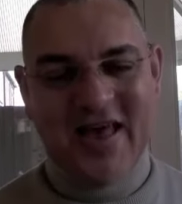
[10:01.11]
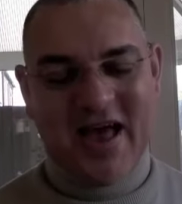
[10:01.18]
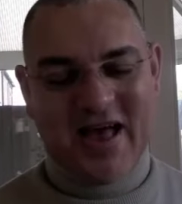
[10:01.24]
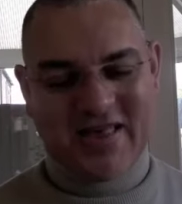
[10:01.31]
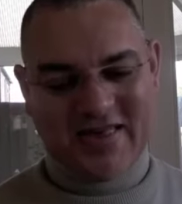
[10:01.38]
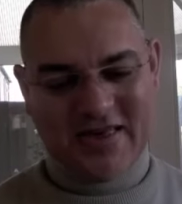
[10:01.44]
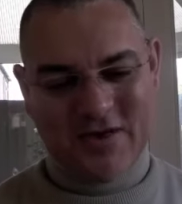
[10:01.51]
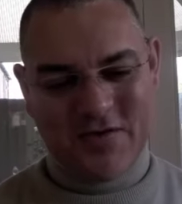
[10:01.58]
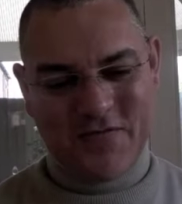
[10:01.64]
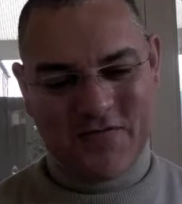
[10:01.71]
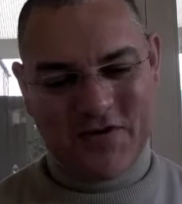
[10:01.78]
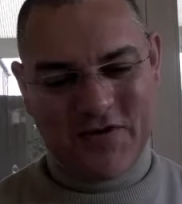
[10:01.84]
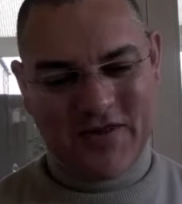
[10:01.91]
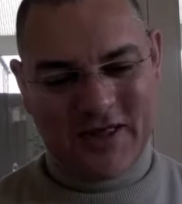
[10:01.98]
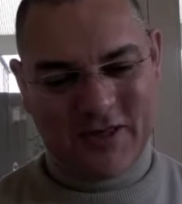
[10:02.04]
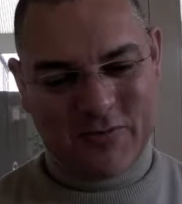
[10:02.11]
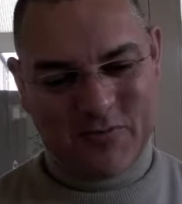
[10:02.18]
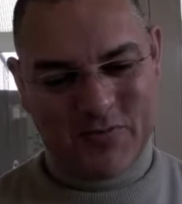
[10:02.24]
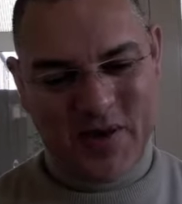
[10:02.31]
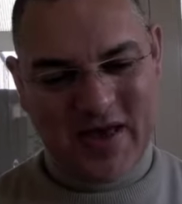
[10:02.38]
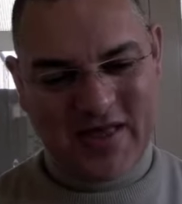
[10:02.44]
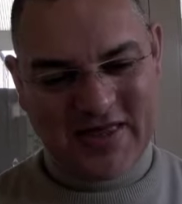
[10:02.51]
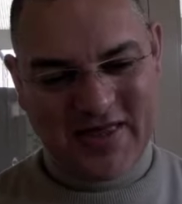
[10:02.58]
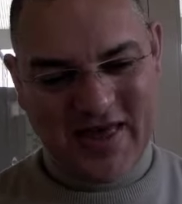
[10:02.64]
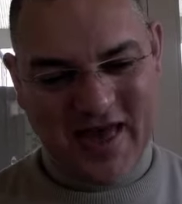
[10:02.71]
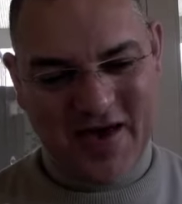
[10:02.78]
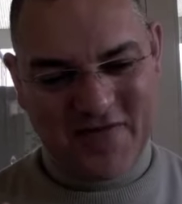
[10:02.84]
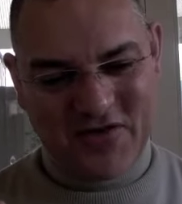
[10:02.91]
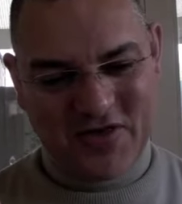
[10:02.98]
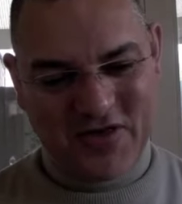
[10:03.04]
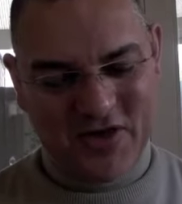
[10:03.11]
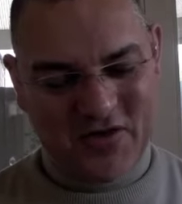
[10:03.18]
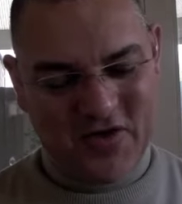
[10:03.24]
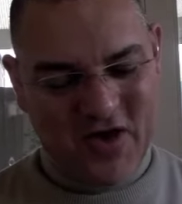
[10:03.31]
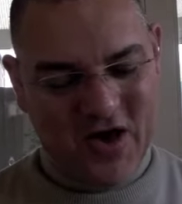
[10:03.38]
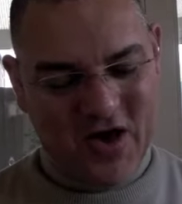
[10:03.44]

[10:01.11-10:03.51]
And so, you've got this picture, haven't you?